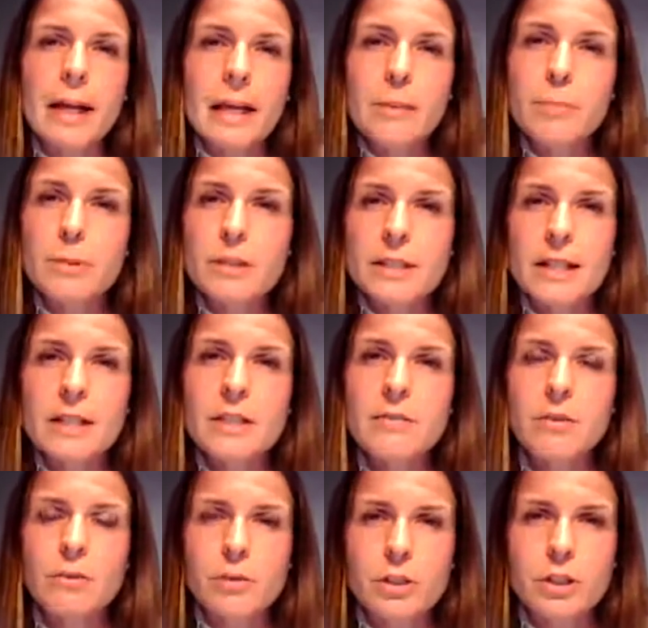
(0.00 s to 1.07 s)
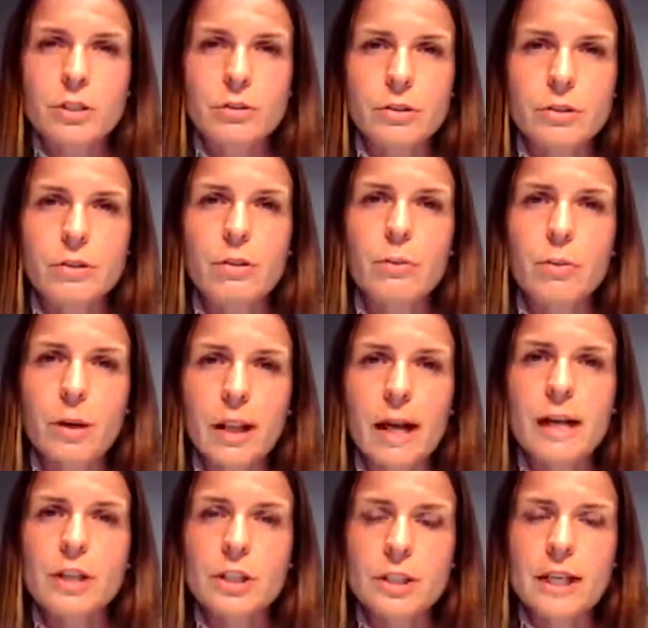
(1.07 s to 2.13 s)
8% of those children will
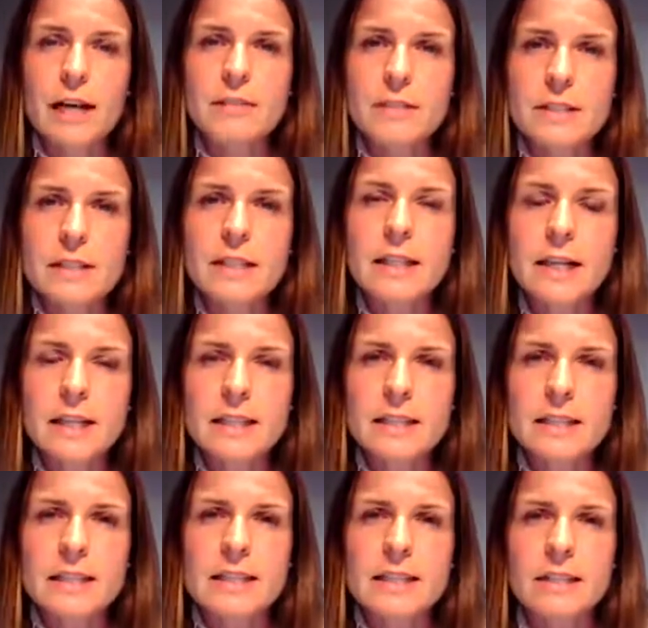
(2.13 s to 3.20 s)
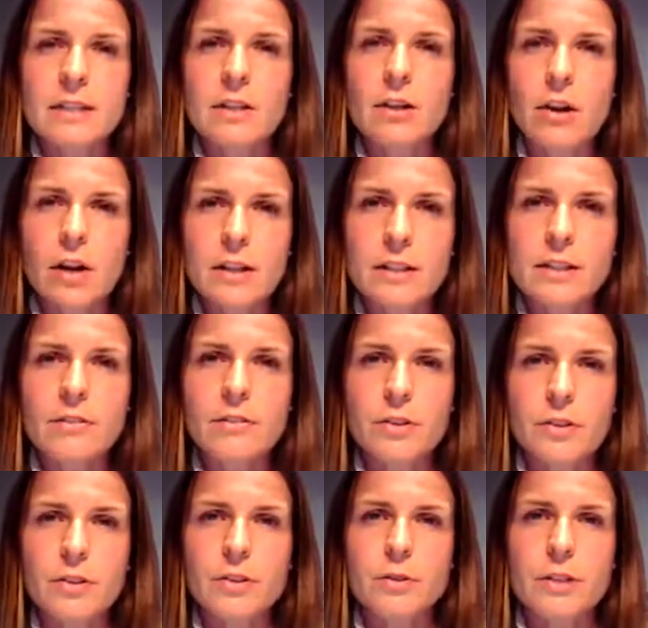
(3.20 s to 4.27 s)
actually have celiac disease as a cause of
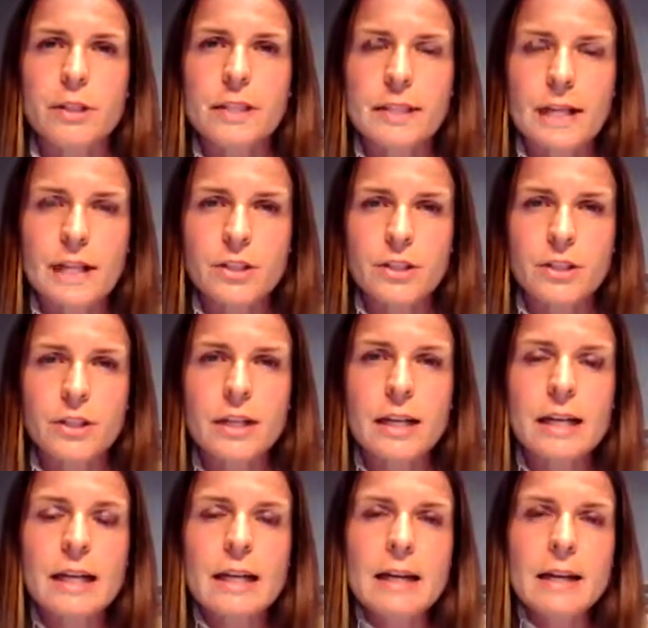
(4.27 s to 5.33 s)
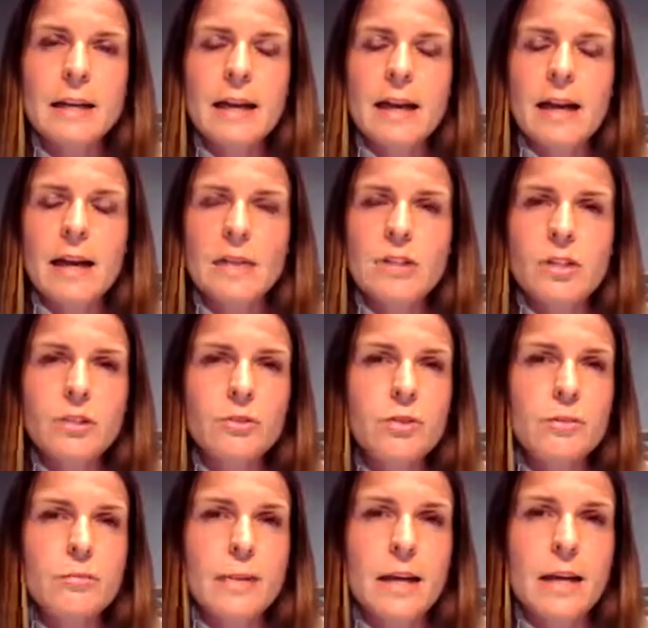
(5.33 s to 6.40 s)
their short stature. And
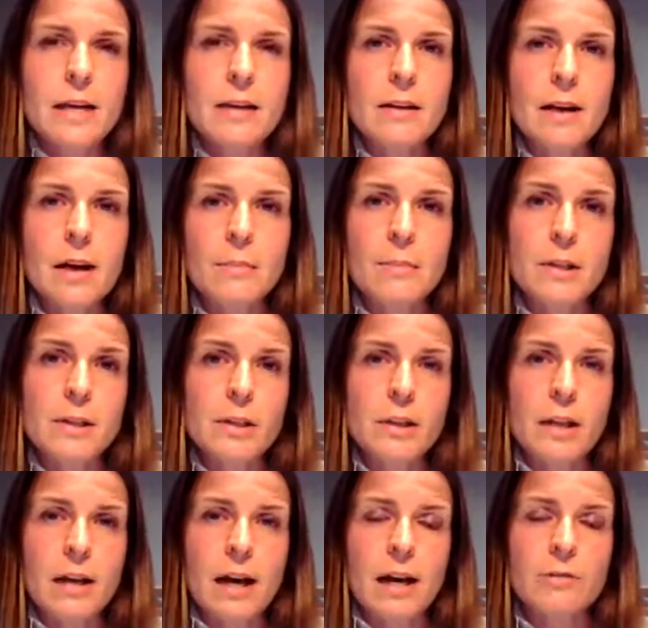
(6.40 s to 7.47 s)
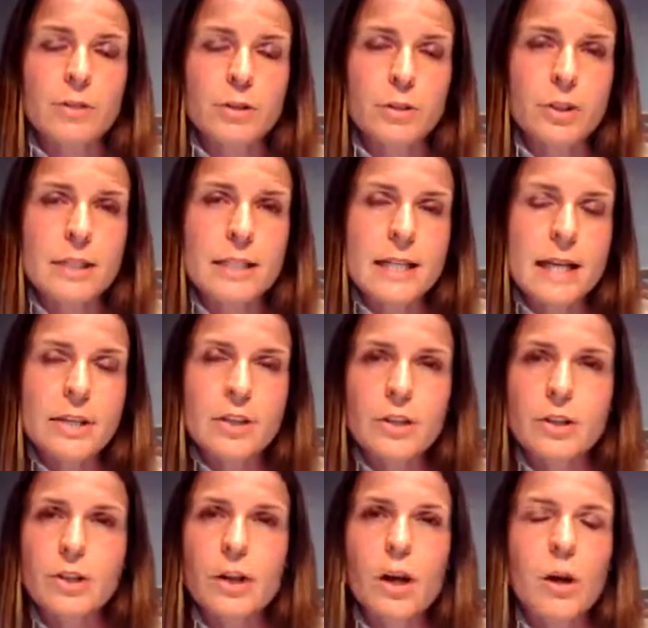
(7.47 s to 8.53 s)
children may be have short
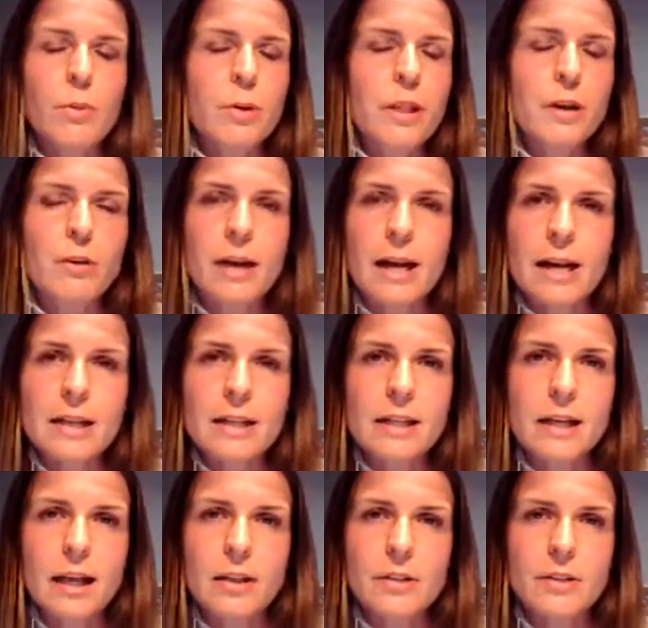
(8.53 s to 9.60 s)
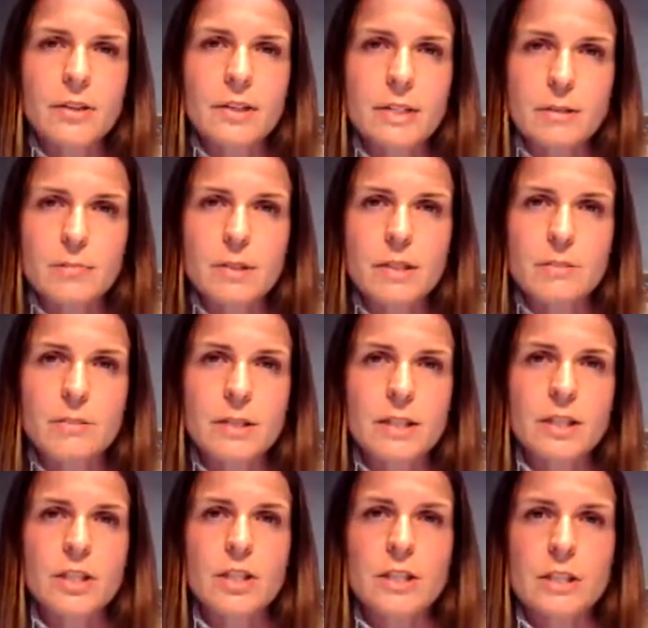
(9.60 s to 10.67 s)
stature without any other symptoms
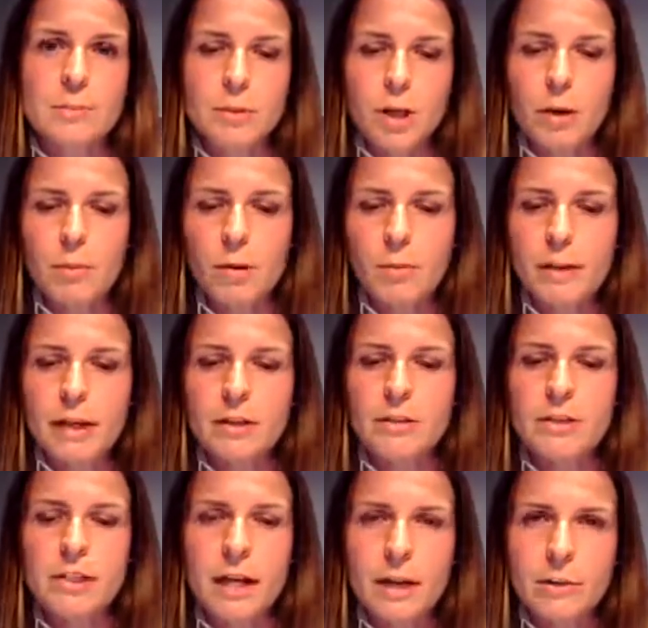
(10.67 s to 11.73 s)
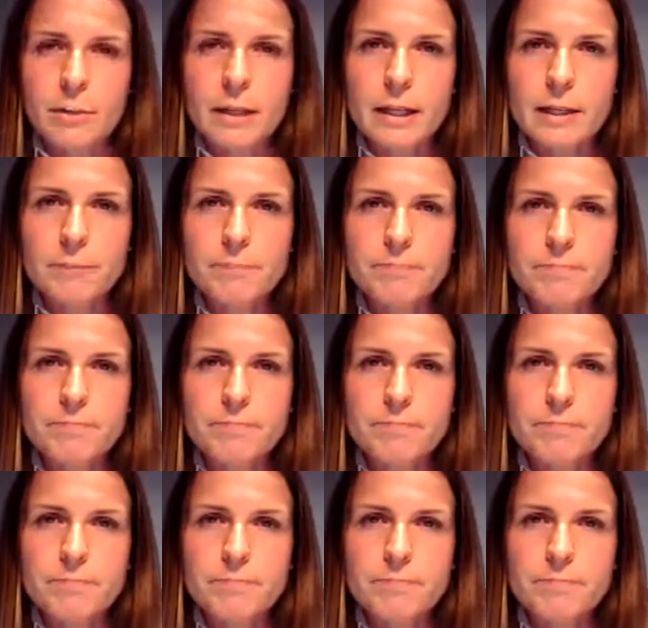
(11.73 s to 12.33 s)
such as abdominal pain or diarrhea.